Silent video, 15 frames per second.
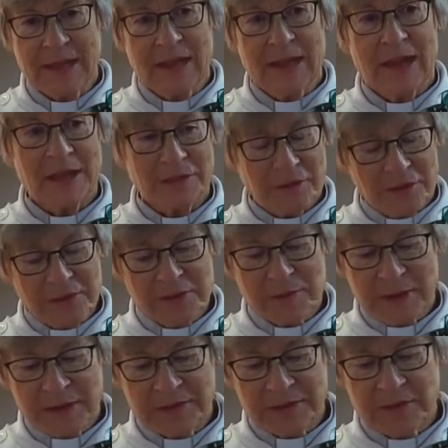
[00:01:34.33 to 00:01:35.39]
I thought to
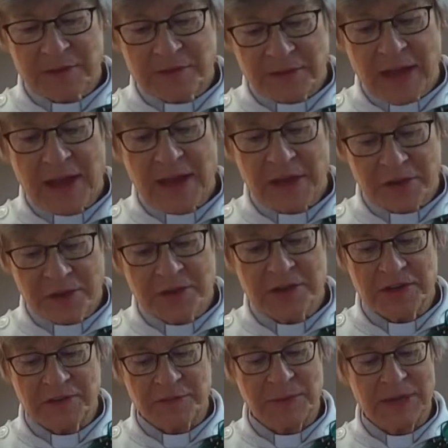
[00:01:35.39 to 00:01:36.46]
myself I could
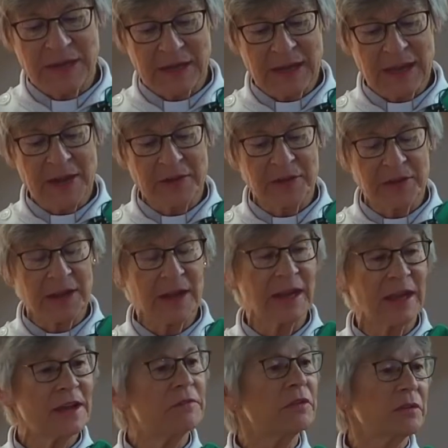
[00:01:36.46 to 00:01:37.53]
have been carrying
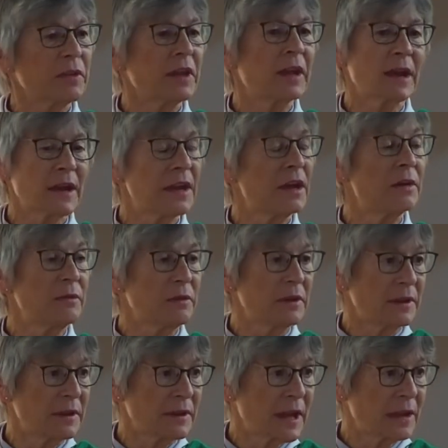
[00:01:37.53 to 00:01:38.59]
everything I owned
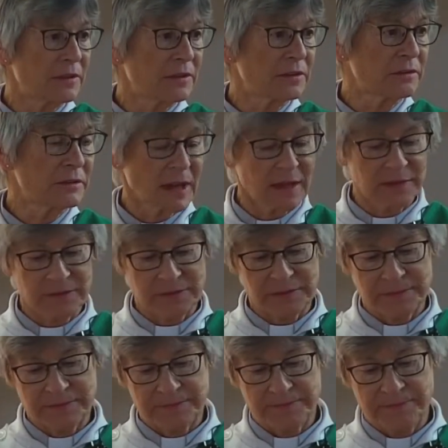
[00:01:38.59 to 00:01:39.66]
in that suitcase,
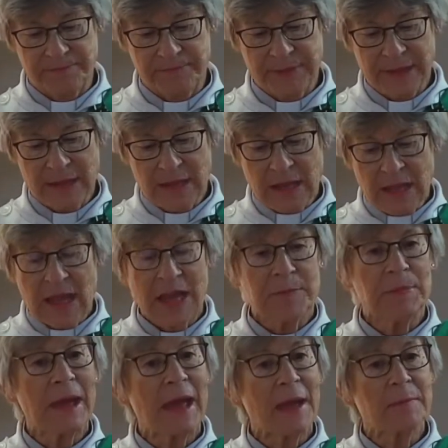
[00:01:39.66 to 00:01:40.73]
and
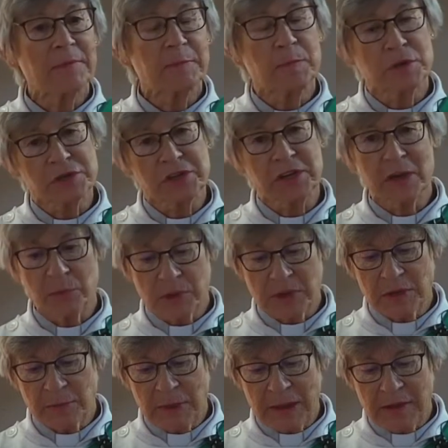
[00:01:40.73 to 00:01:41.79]
perhaps pushing a
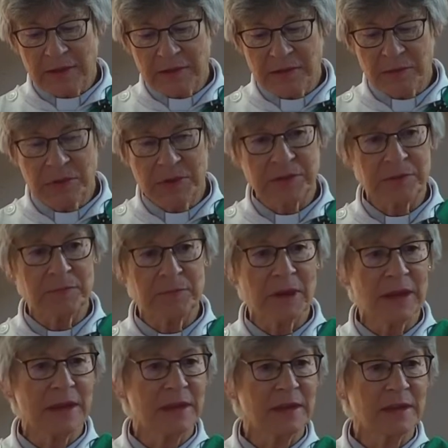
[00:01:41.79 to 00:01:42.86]
wheelbarrow with
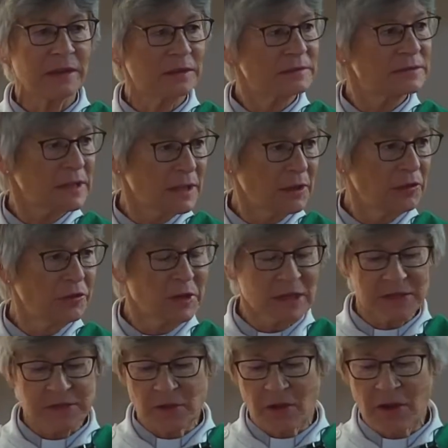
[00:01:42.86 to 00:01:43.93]
my elderly
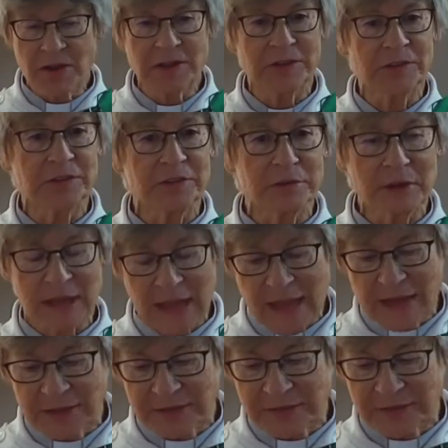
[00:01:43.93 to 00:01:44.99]
dog and 2
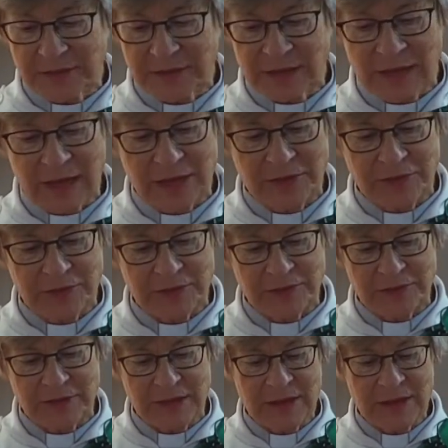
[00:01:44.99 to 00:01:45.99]
cats in cages,